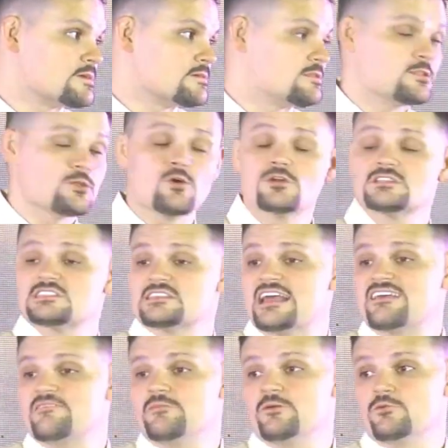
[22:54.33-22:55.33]
Lord,
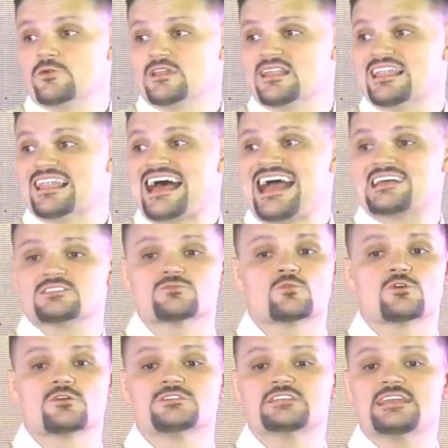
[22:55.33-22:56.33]
save me with the last
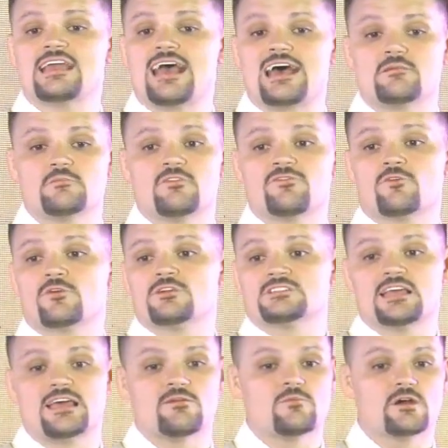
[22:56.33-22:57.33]
words to have the faith
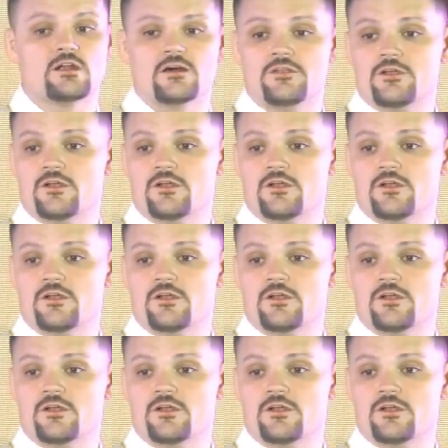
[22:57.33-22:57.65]
I've done.